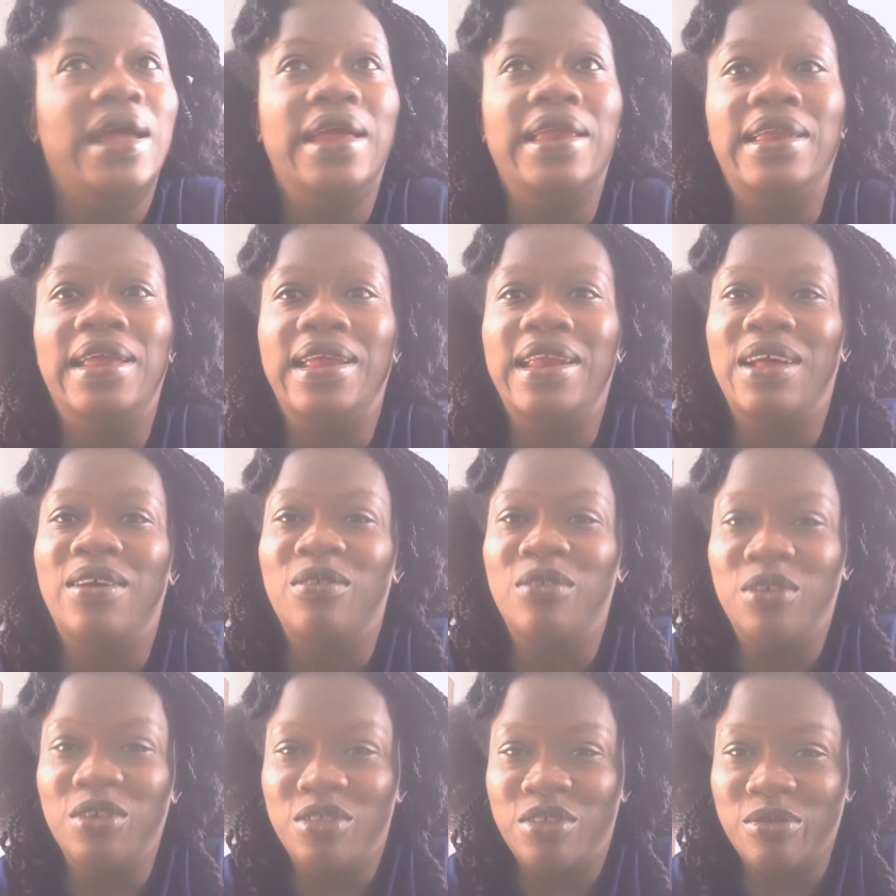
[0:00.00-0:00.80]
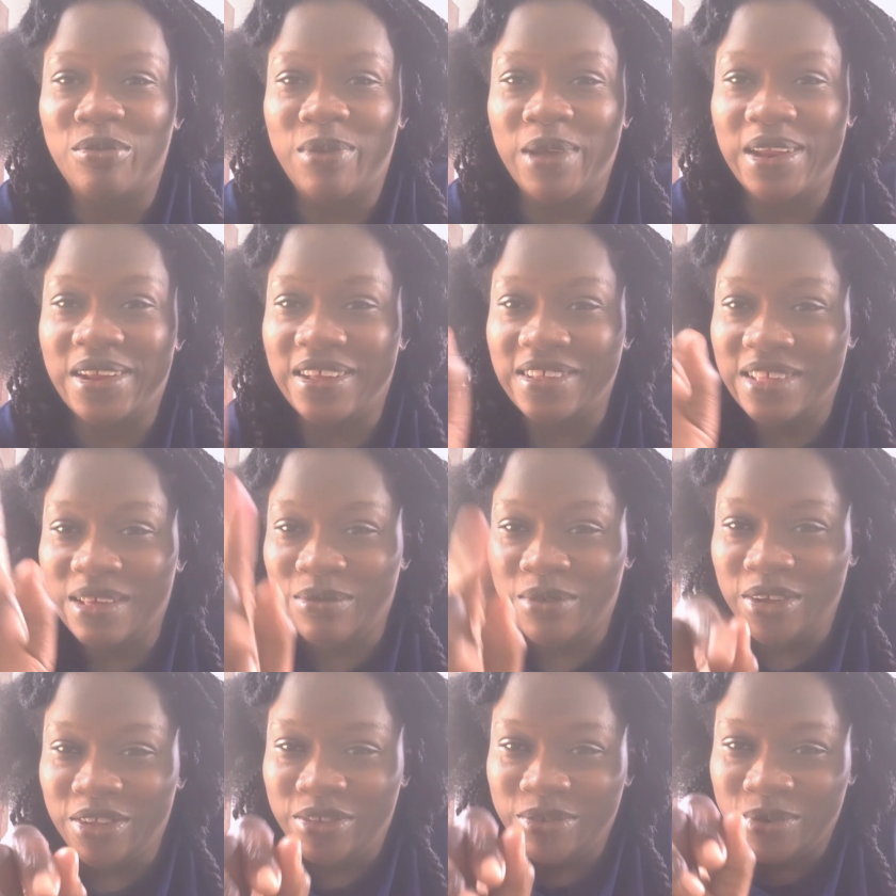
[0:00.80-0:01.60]
and then I'll go to bed because
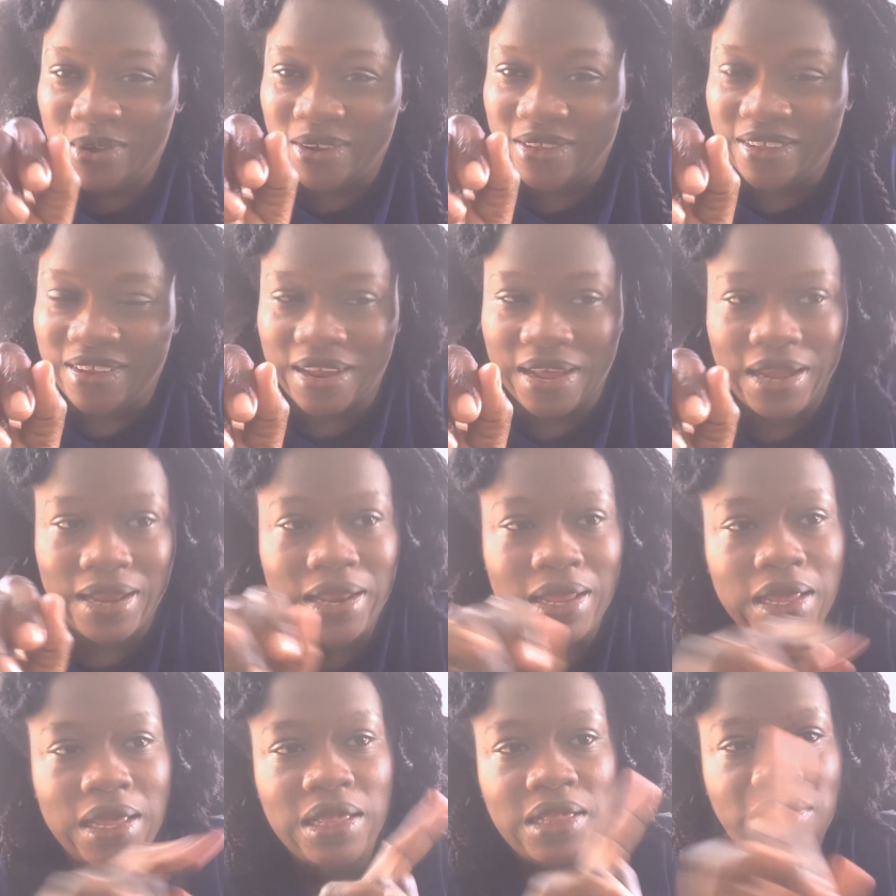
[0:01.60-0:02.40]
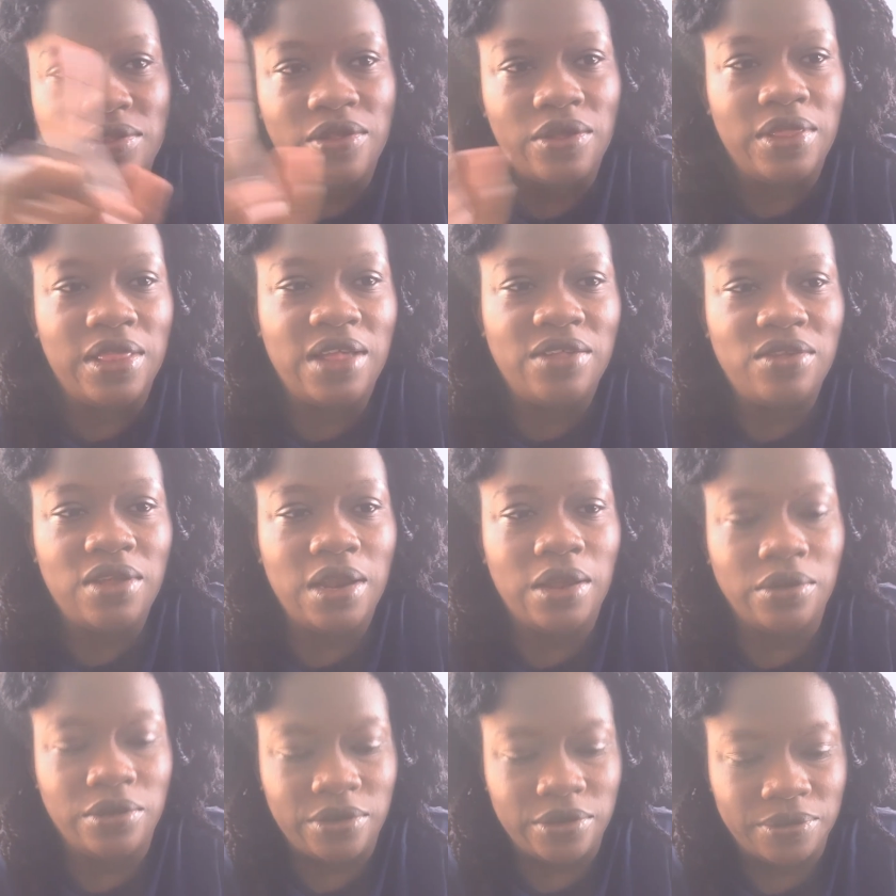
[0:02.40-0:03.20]
I'm going to work tonight. So that's
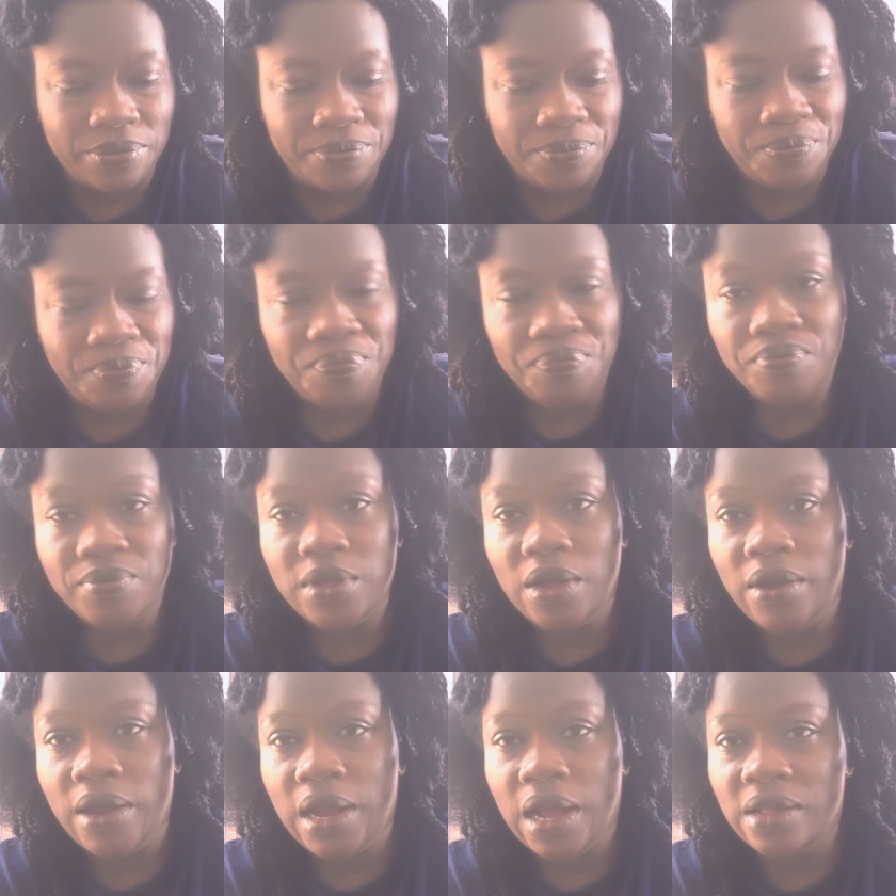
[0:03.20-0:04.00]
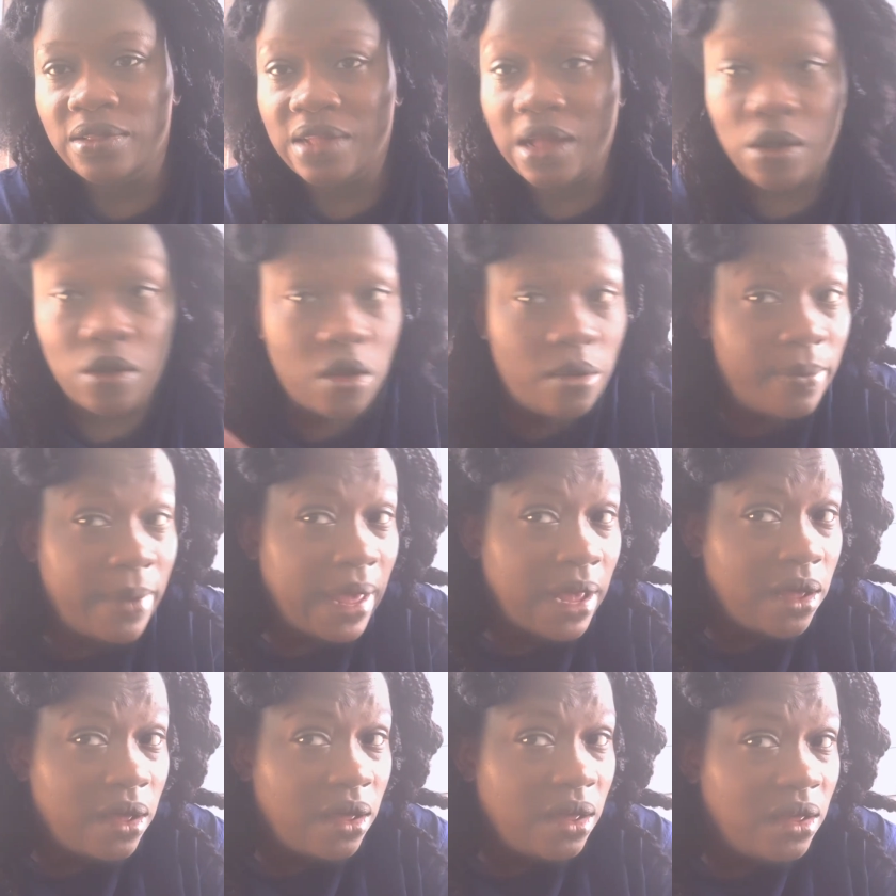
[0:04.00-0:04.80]
what I'll do. All right, guys, I'll come
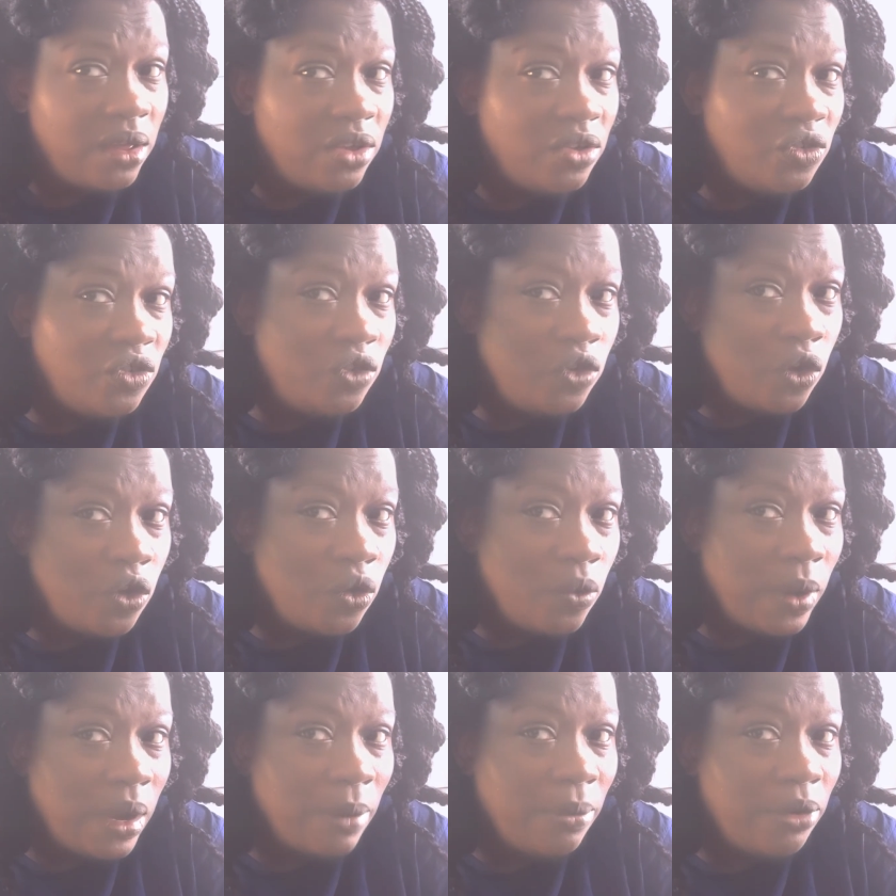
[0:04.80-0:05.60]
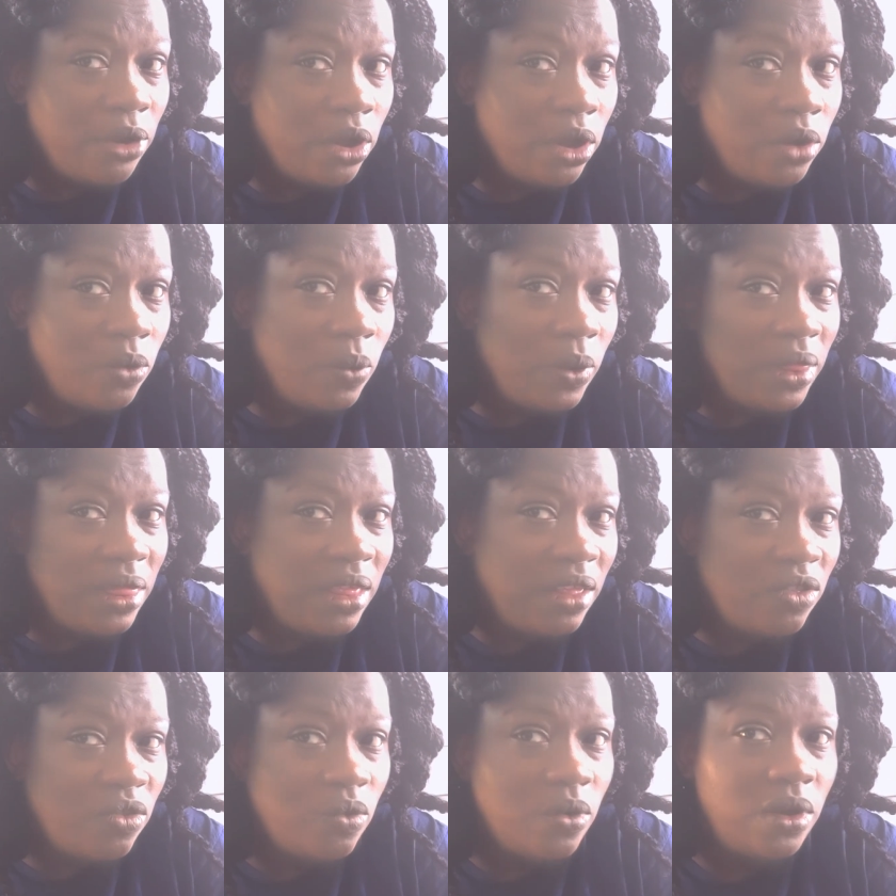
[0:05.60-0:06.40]
back, show you when I'm done with
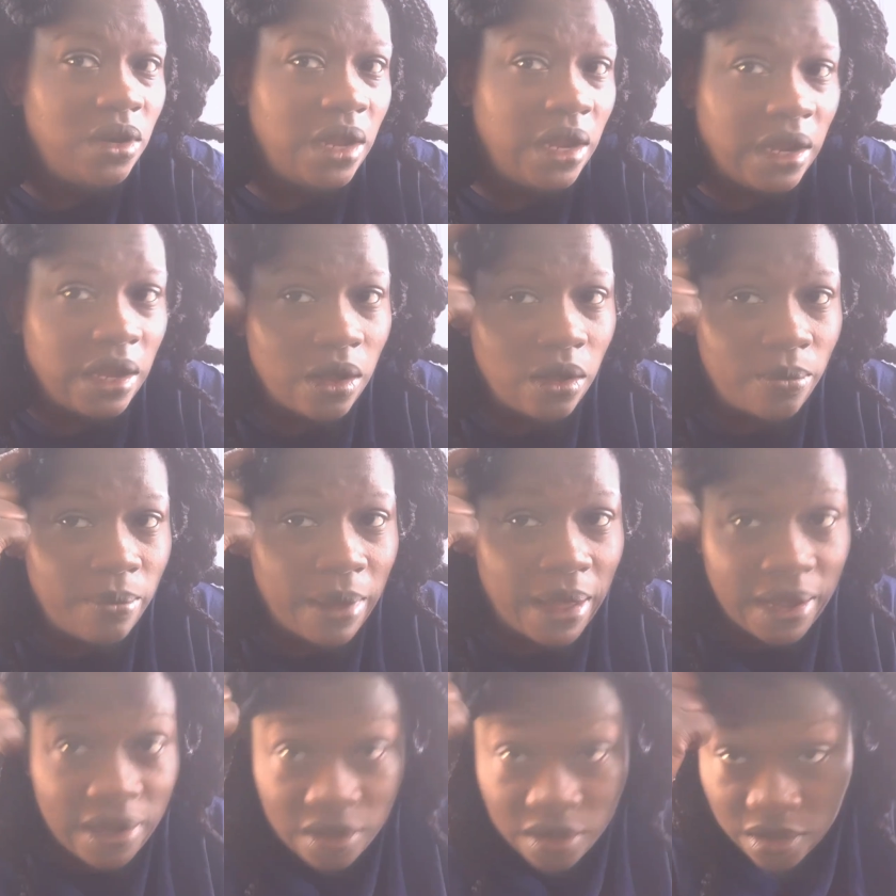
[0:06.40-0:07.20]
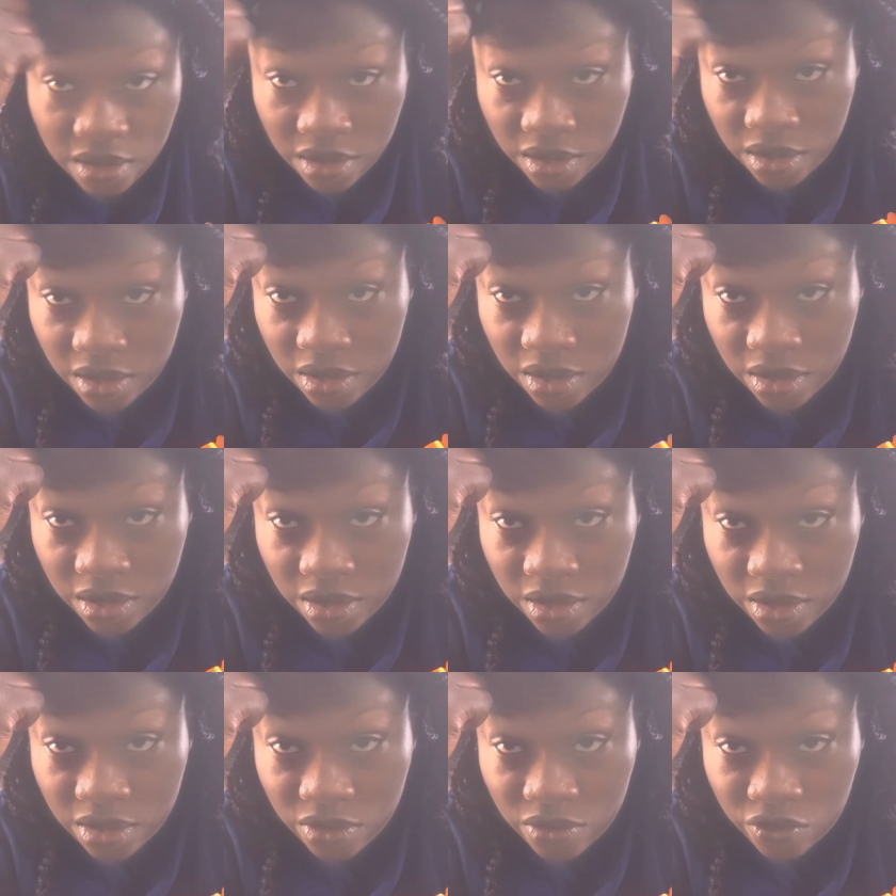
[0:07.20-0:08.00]
this one, and come back,
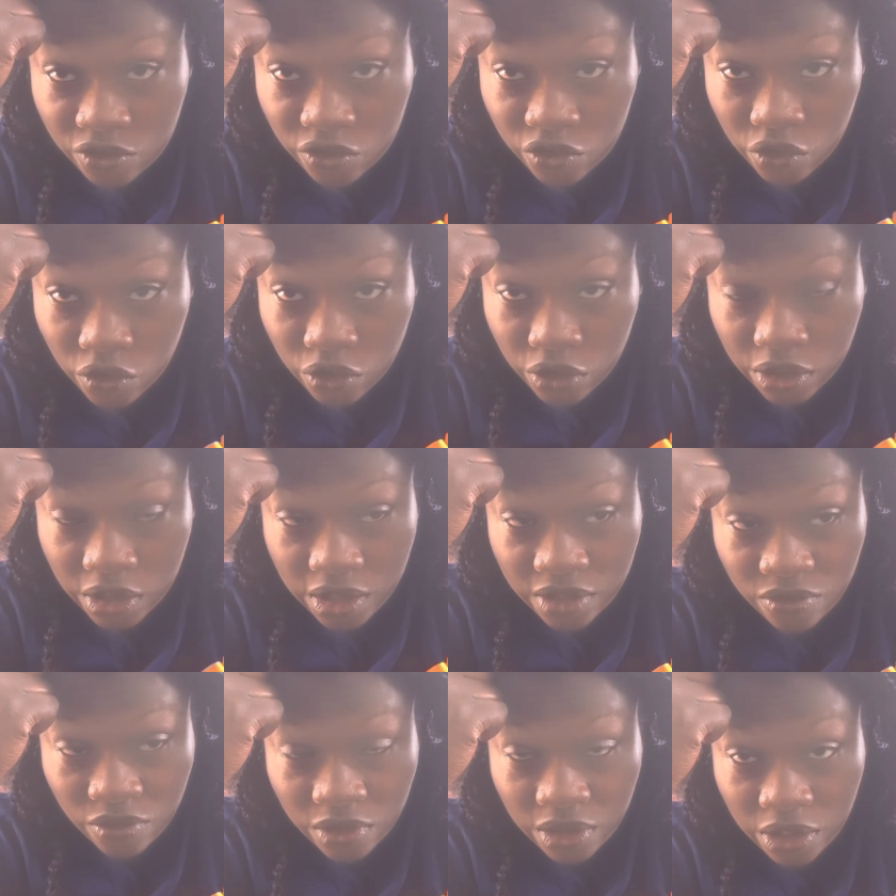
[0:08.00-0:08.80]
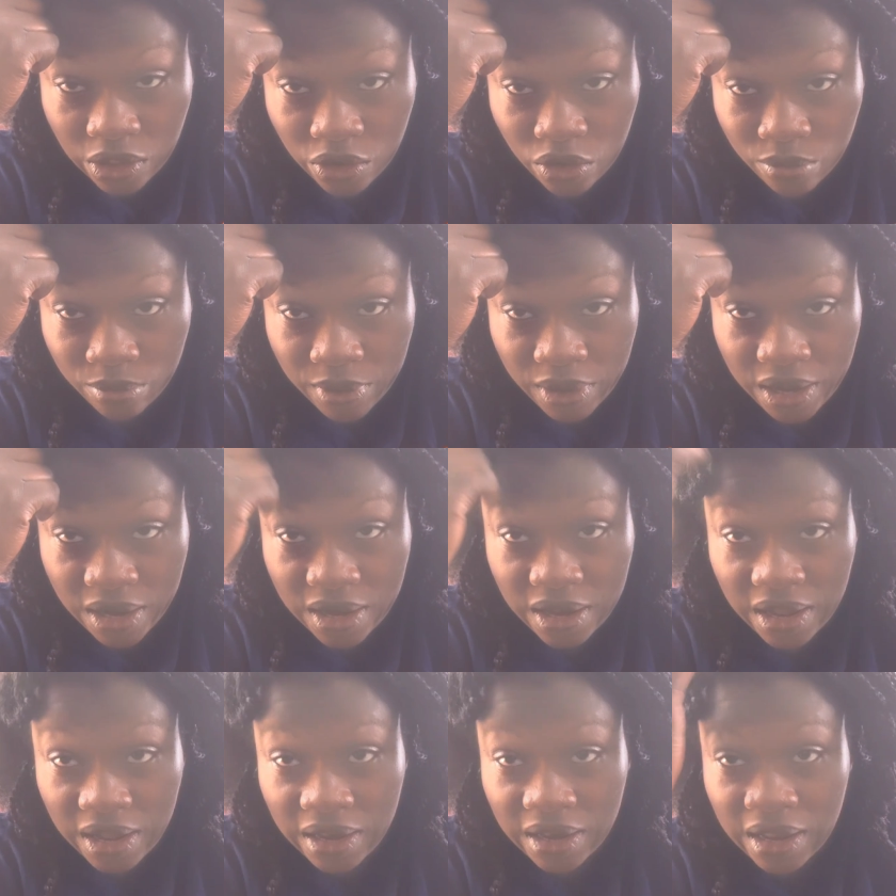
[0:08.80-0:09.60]
show you this one a little
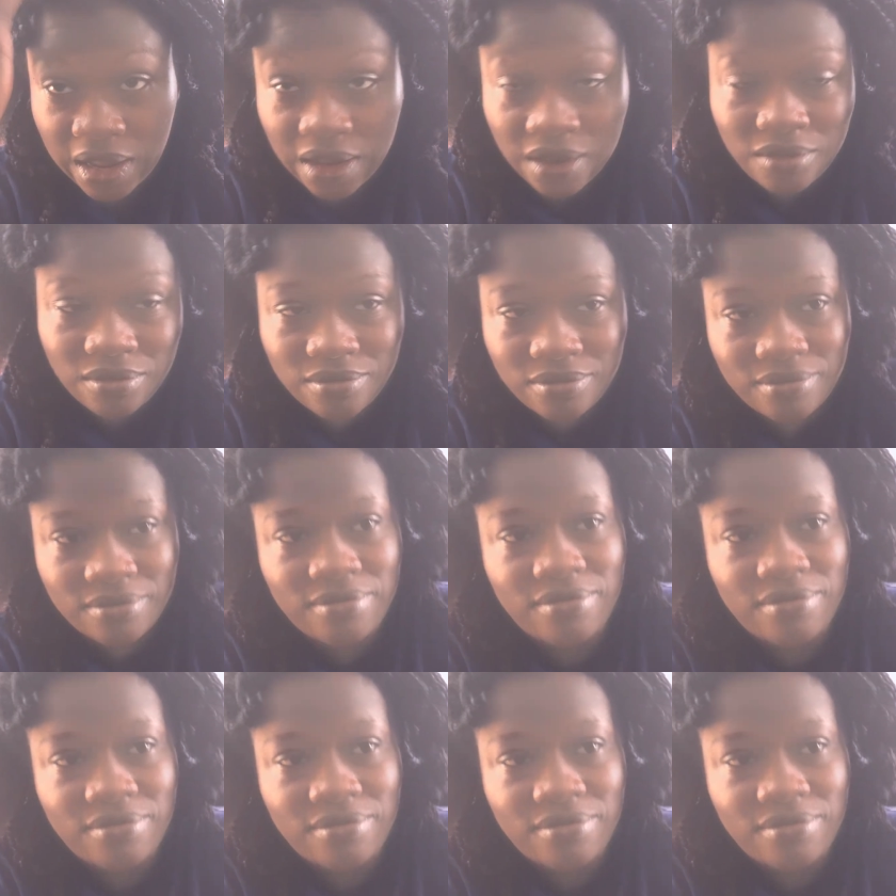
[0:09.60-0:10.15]
bit, and then